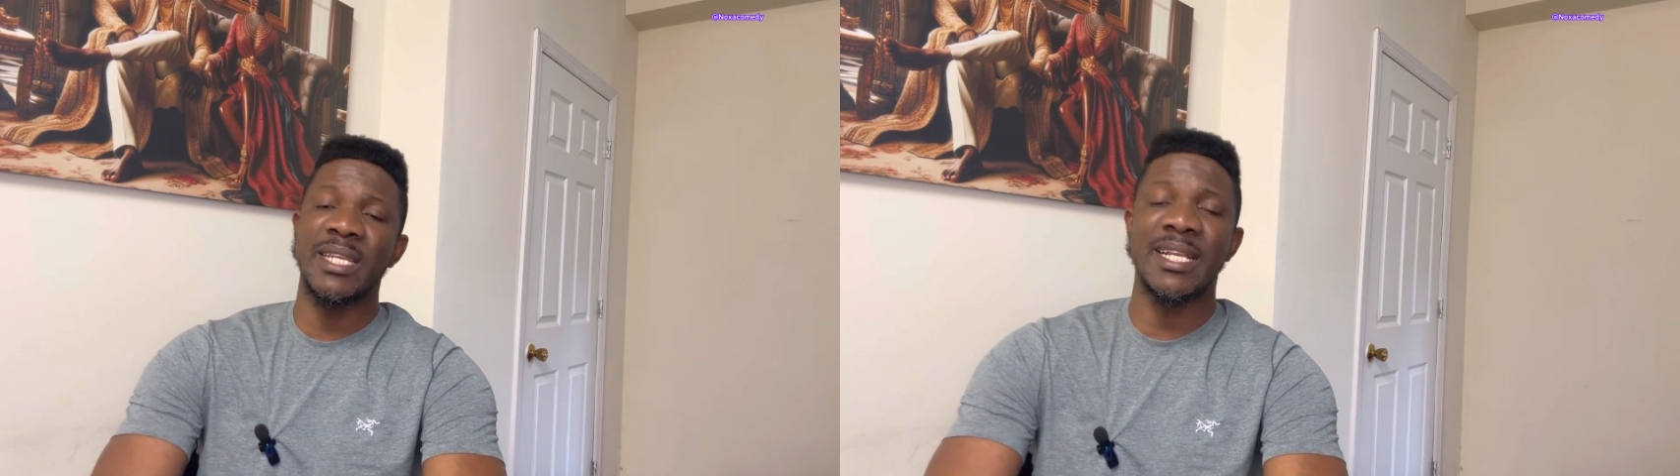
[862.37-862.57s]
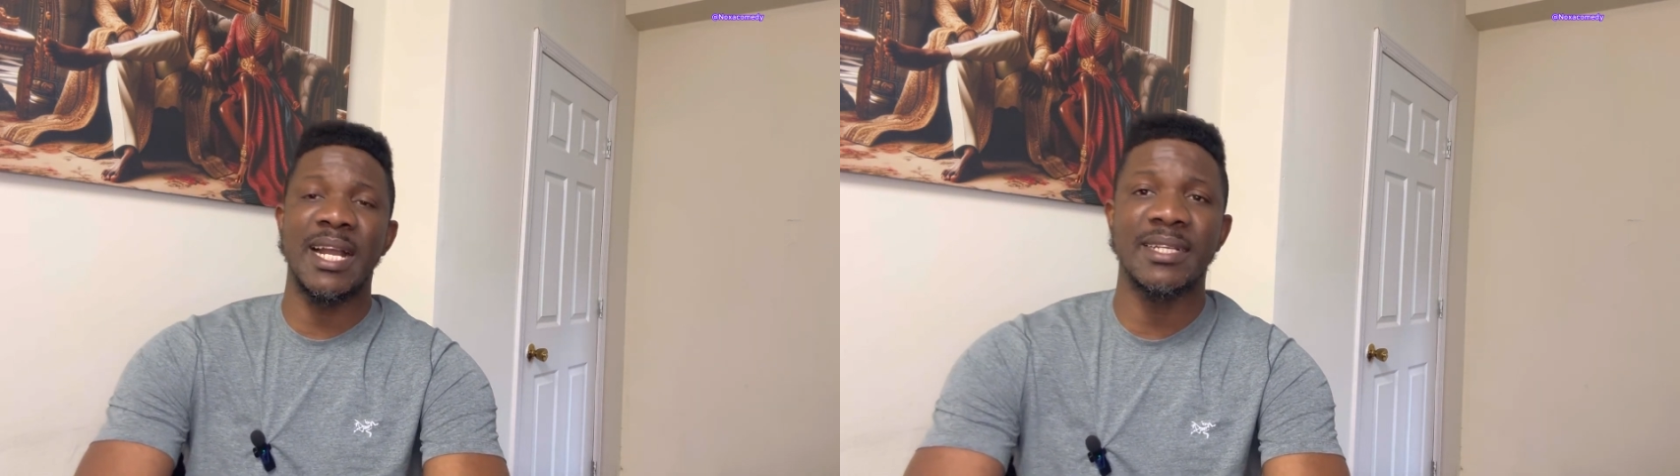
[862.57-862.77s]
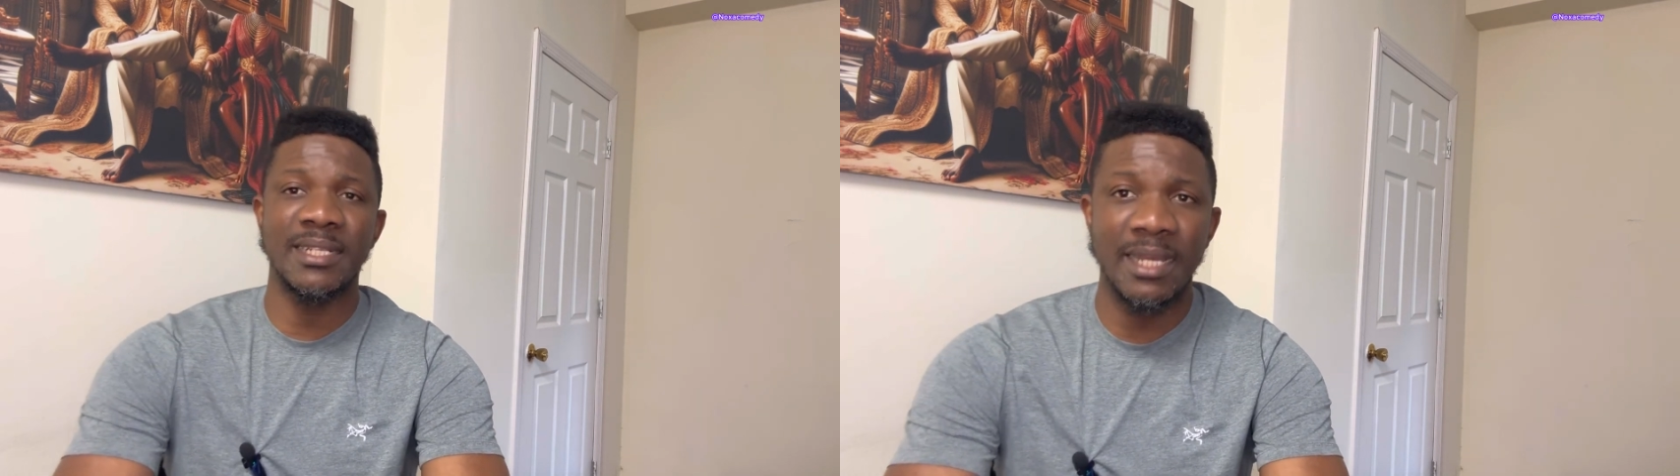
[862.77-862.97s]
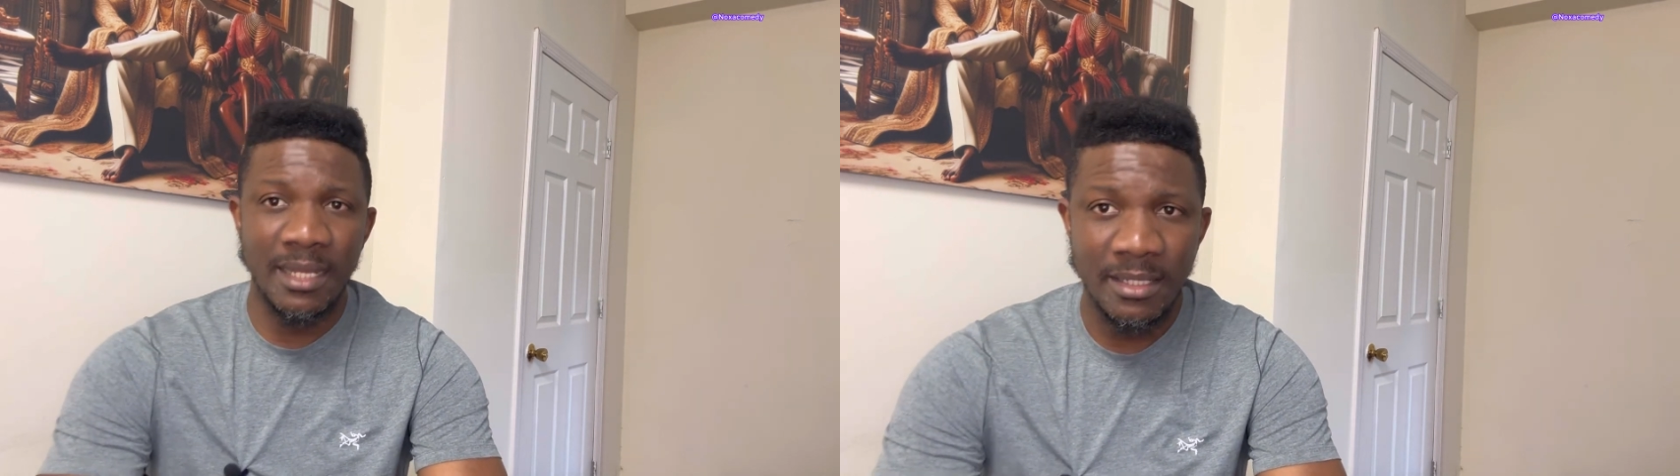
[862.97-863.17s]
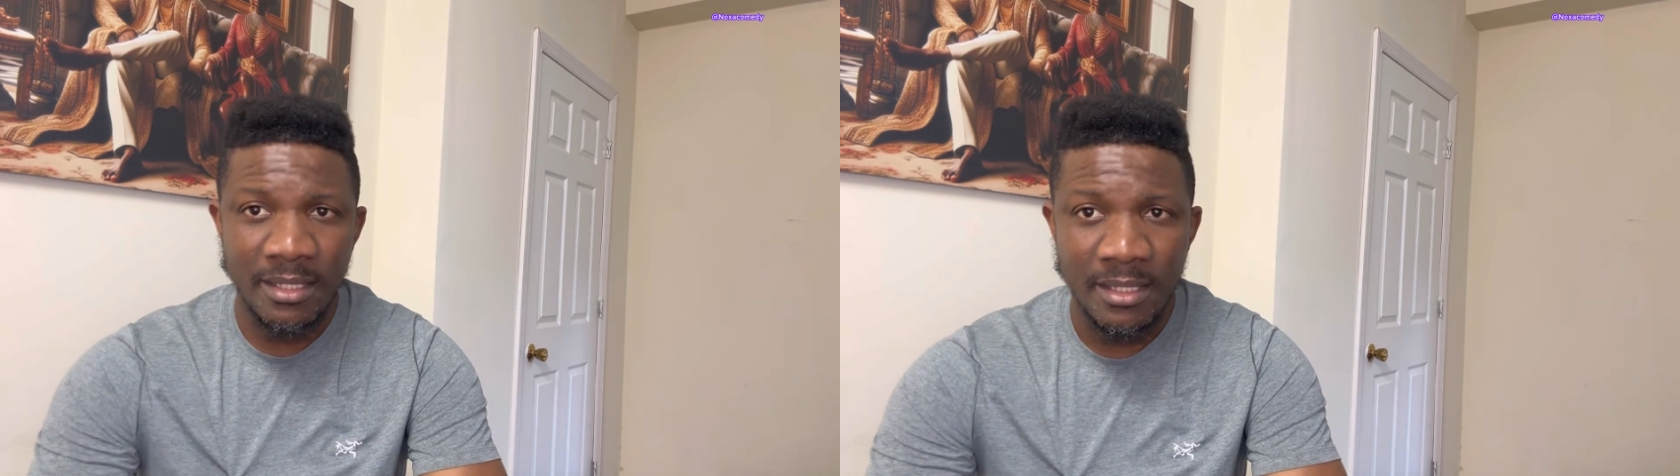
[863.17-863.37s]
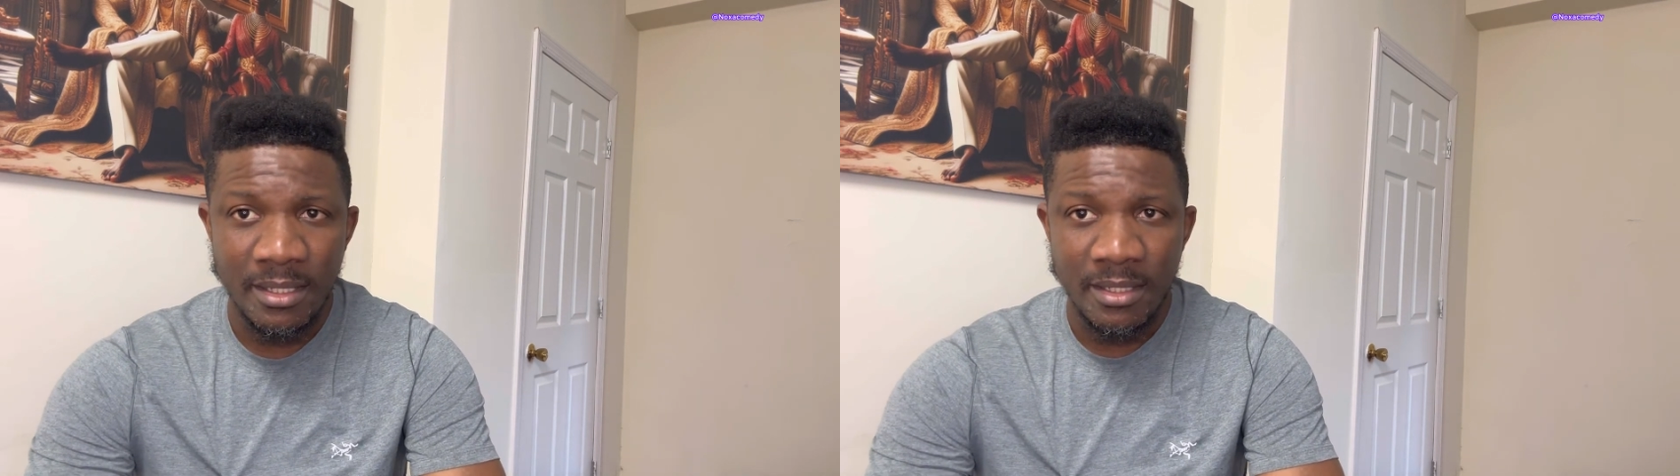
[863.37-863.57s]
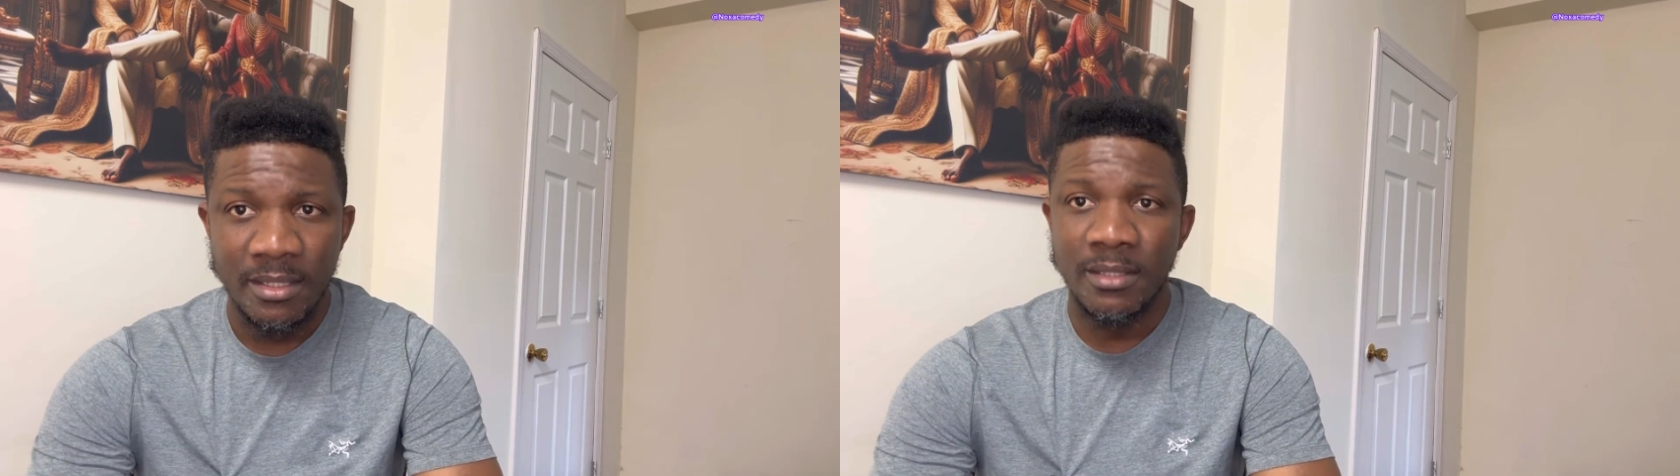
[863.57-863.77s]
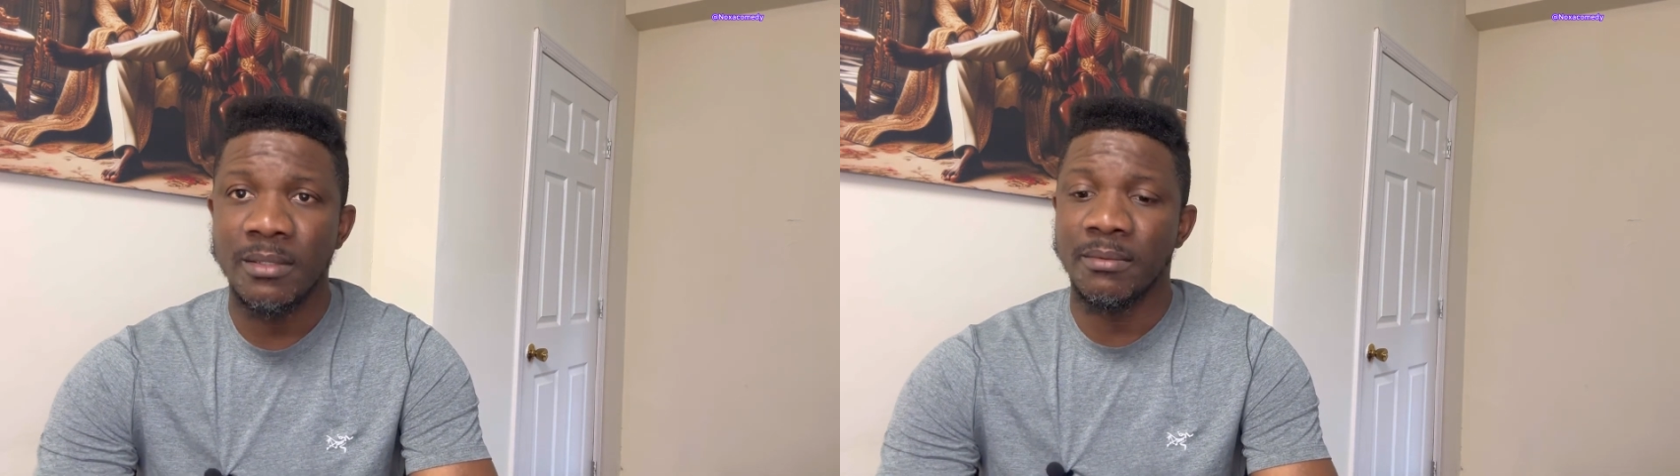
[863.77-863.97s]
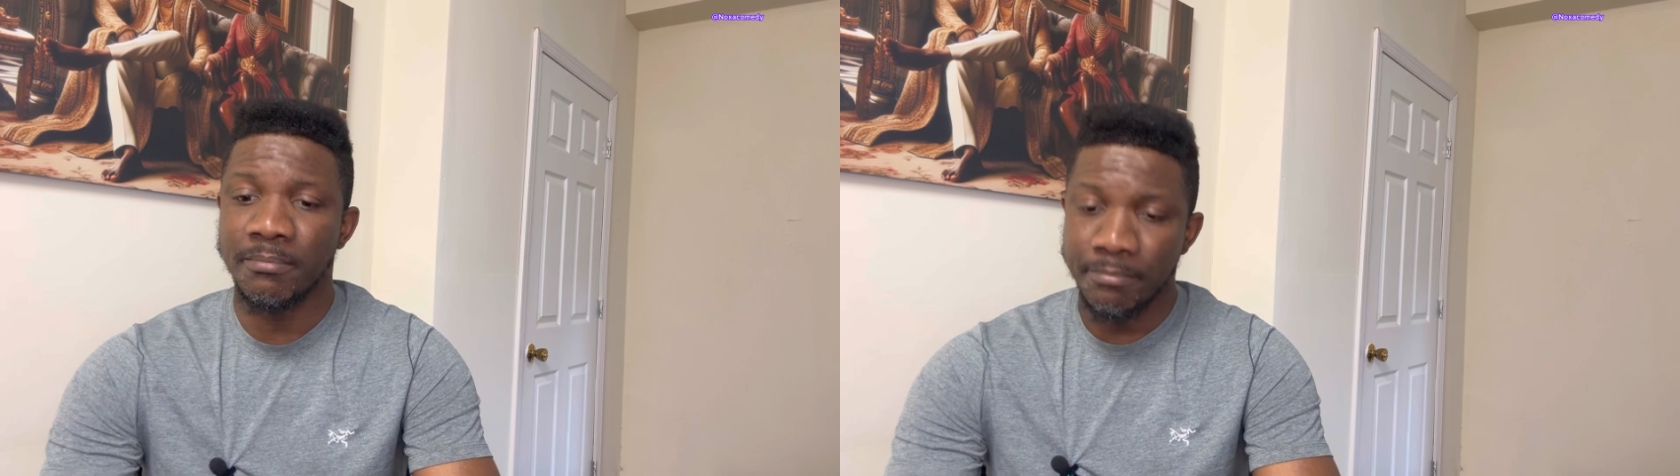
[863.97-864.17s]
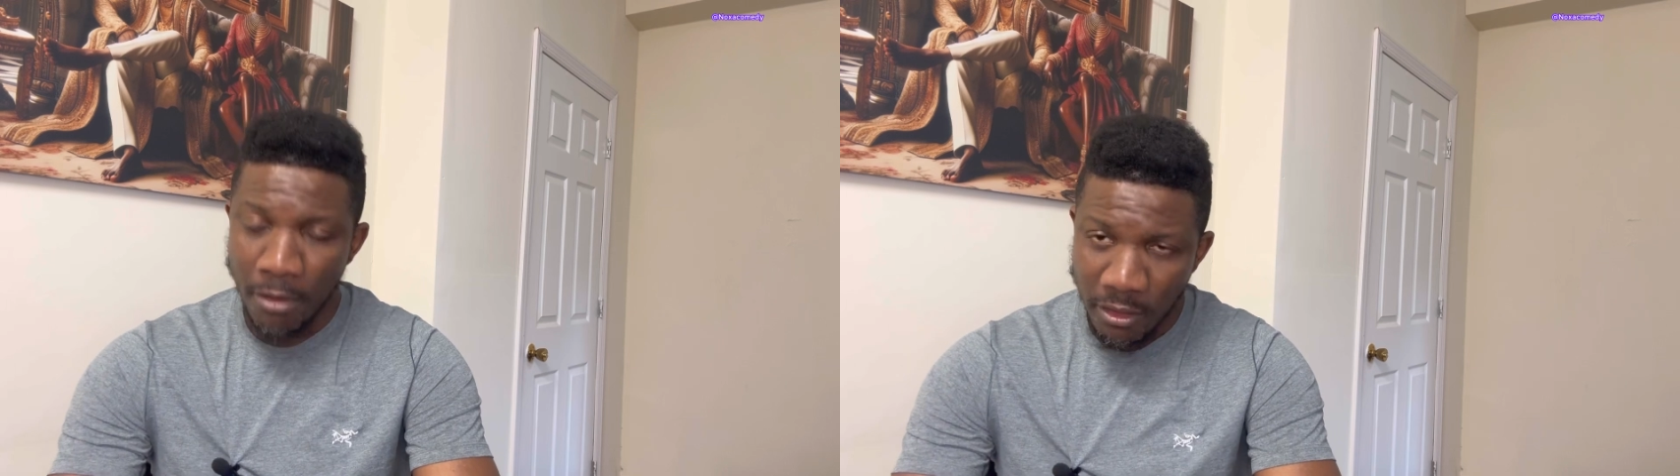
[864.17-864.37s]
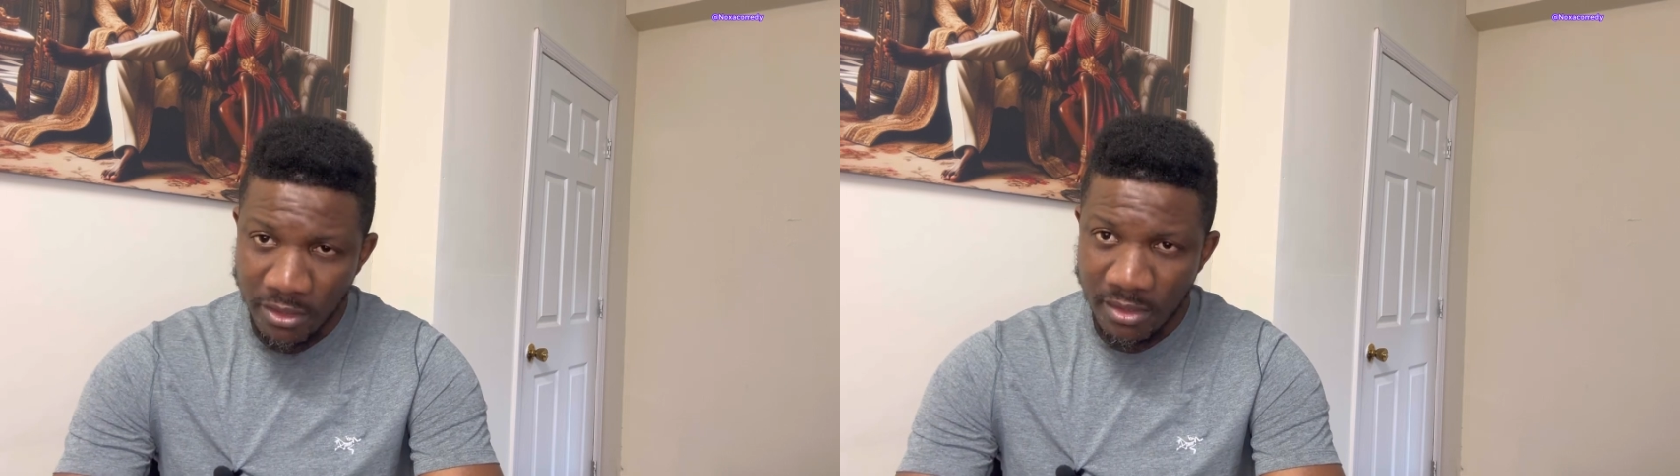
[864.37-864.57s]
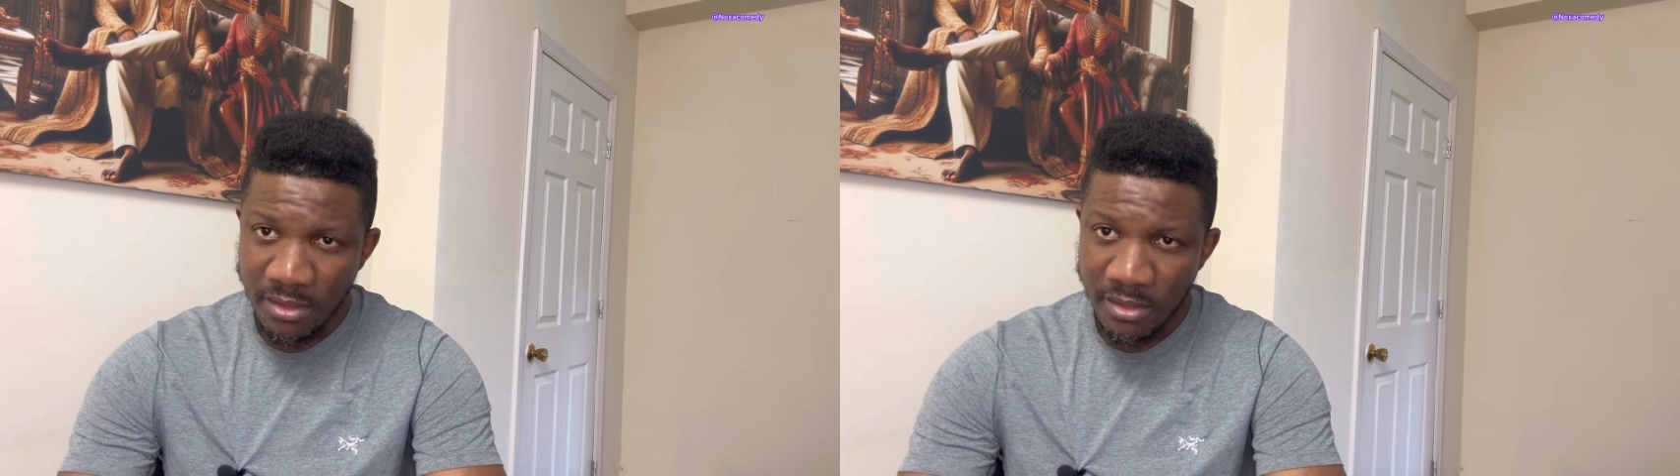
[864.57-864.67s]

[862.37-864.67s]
in Canada. But